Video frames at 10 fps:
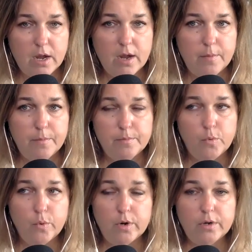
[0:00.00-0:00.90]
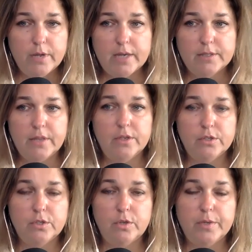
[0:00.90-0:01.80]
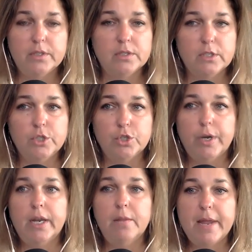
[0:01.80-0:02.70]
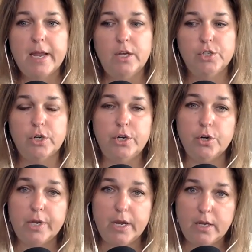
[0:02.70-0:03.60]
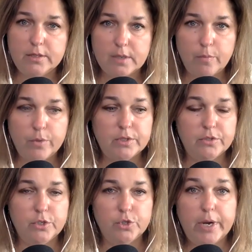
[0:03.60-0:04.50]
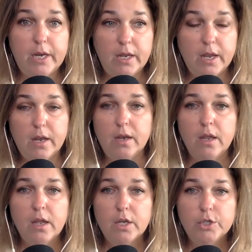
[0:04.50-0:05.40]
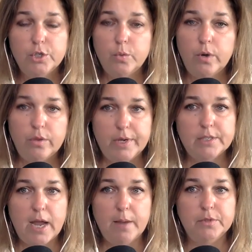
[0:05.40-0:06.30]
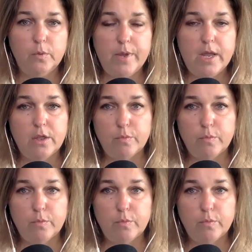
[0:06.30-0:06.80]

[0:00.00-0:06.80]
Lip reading: Or like I said, the resistance training, making sure you're getting some resistance training in 2 or 3 times a week.